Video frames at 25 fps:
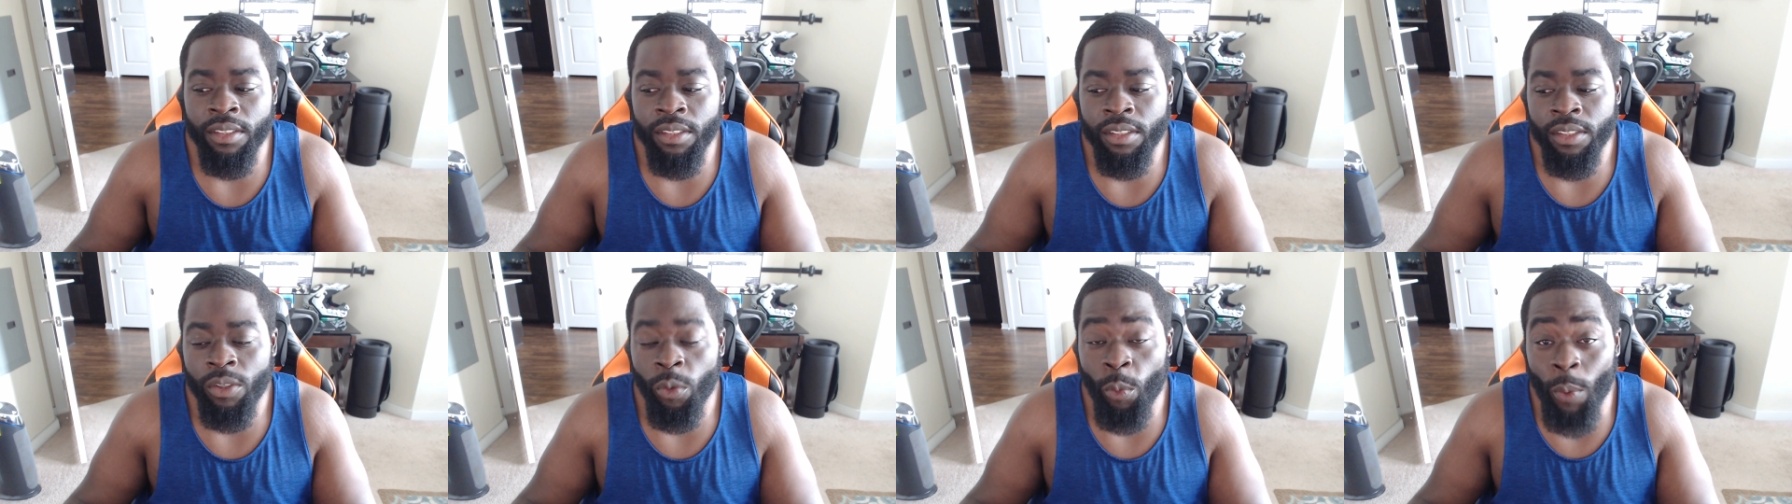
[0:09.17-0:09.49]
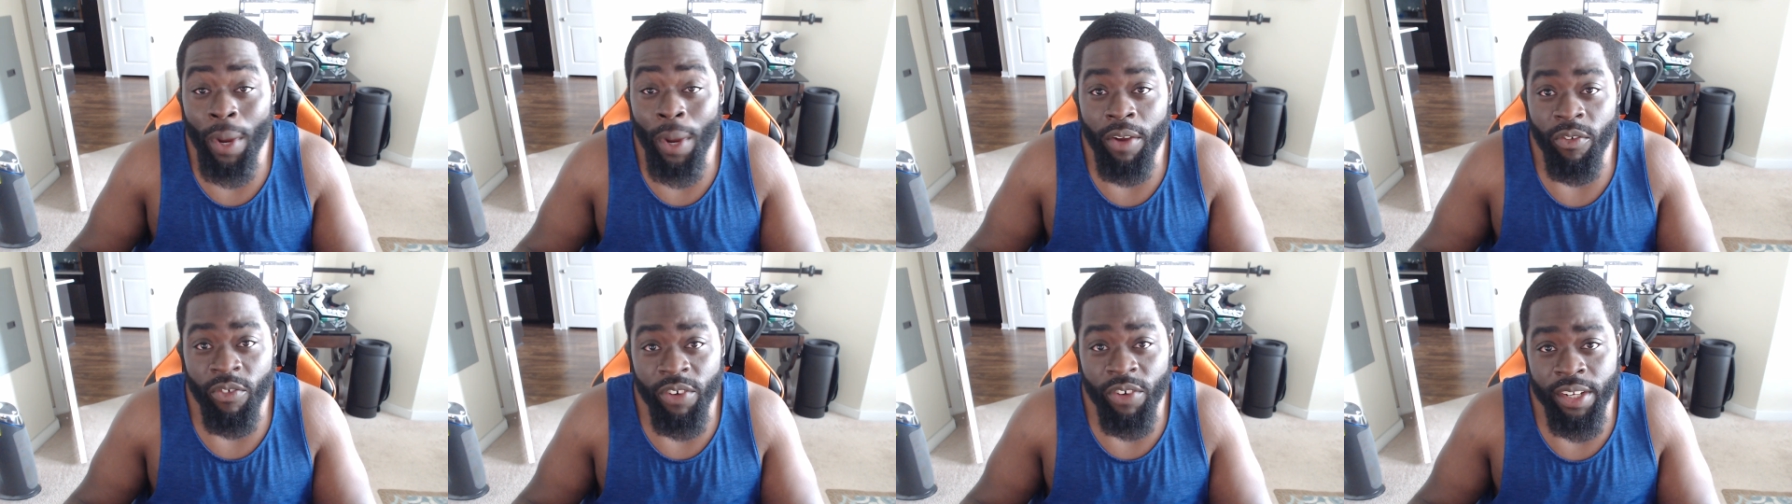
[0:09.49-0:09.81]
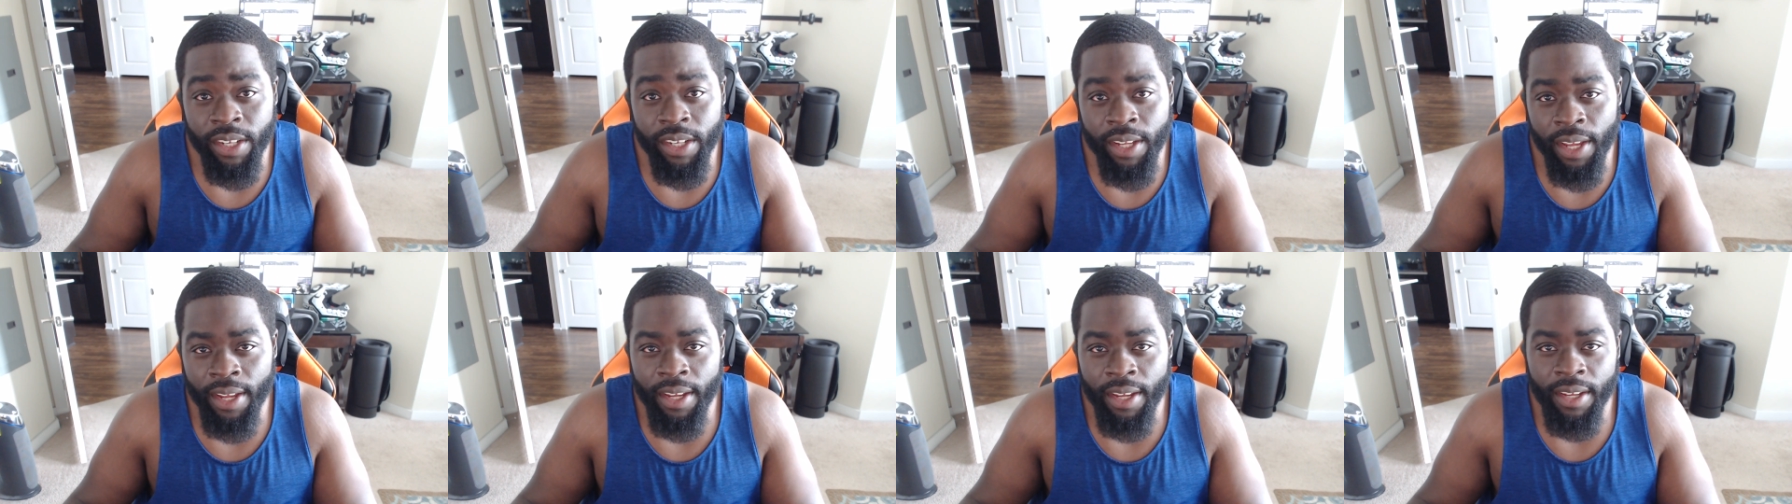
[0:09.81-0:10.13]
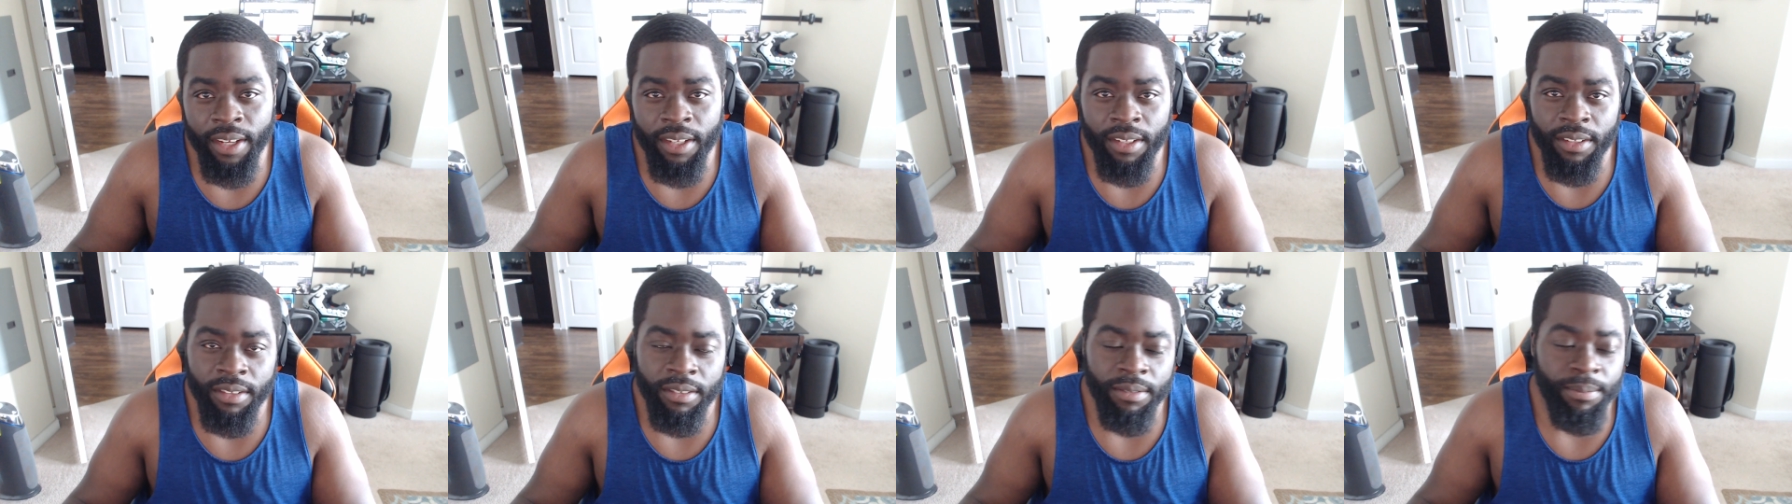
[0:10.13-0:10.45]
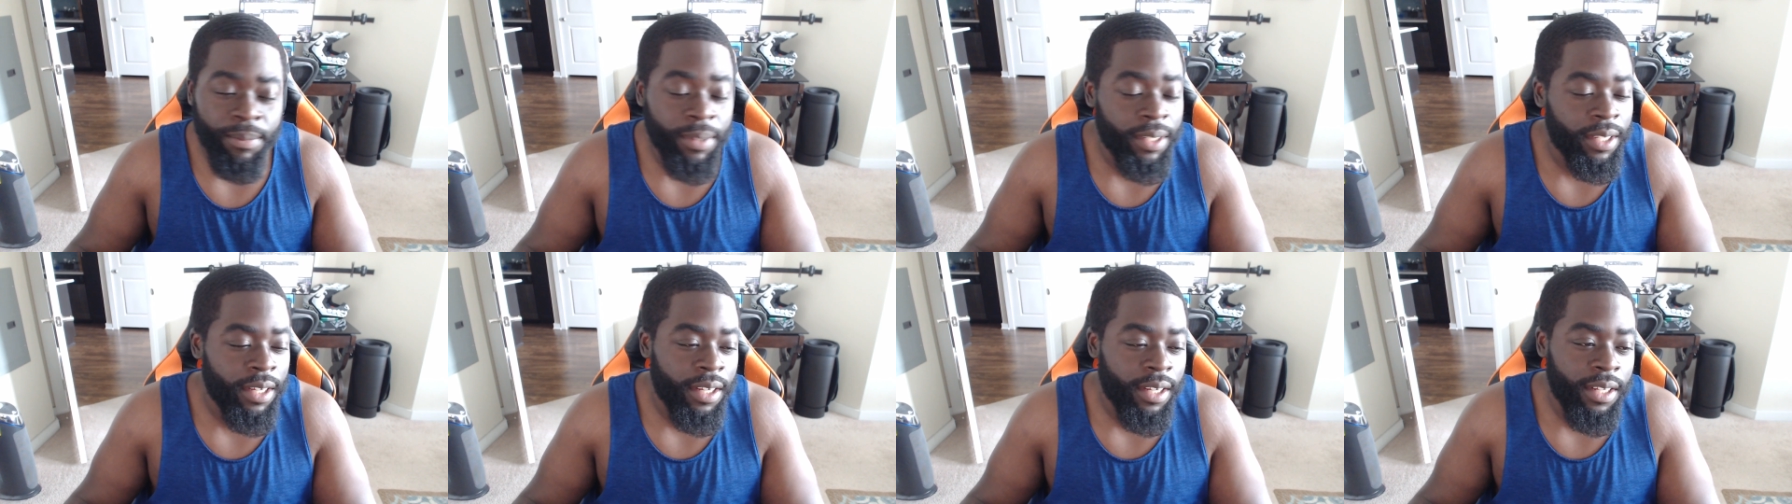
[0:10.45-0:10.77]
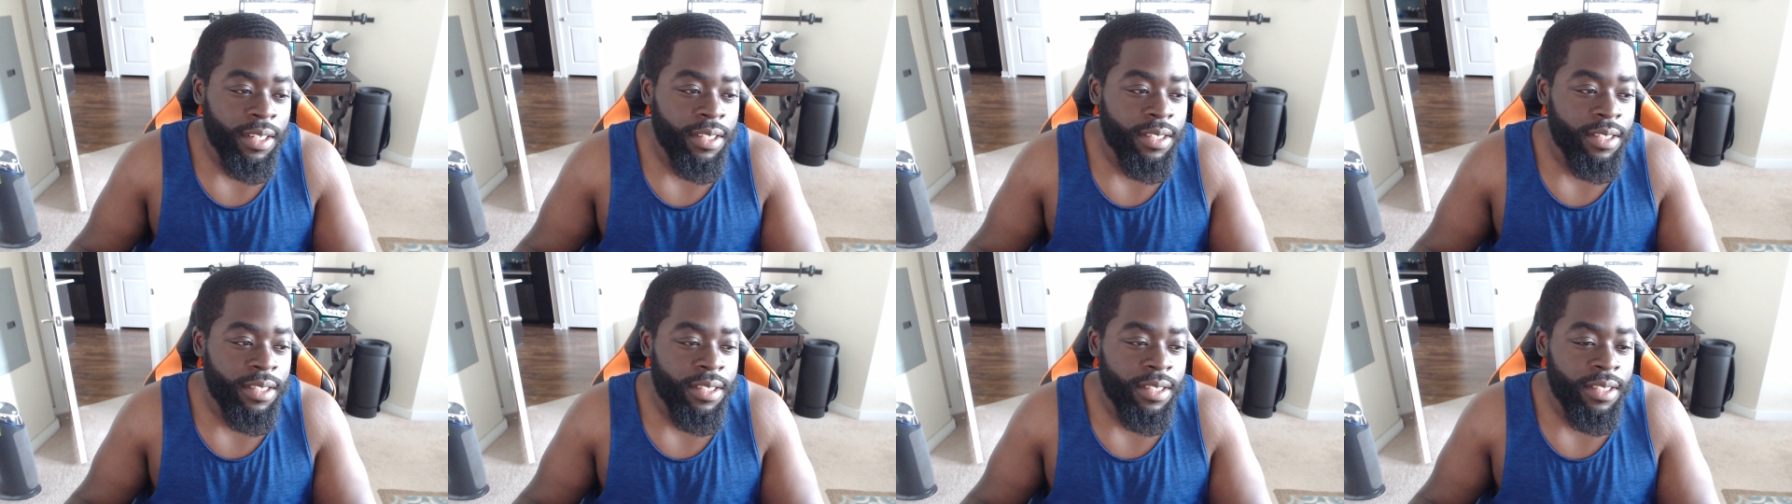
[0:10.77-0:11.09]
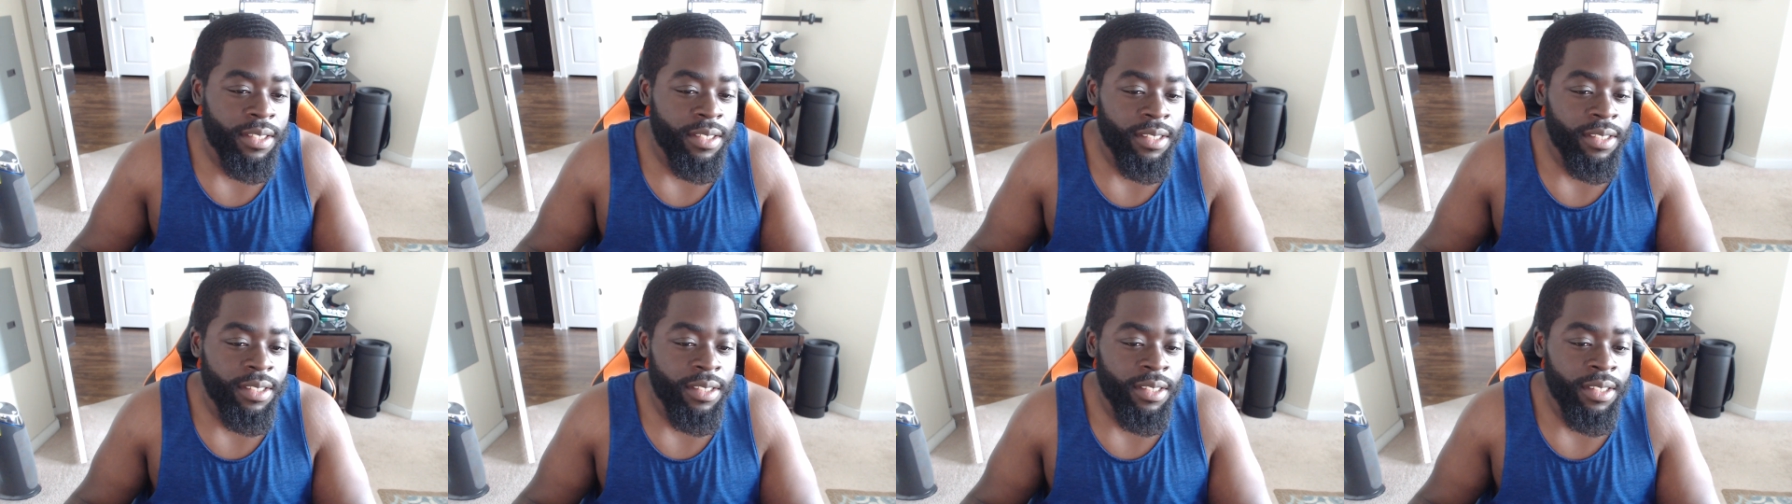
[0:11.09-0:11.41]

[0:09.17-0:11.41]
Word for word: weight regain because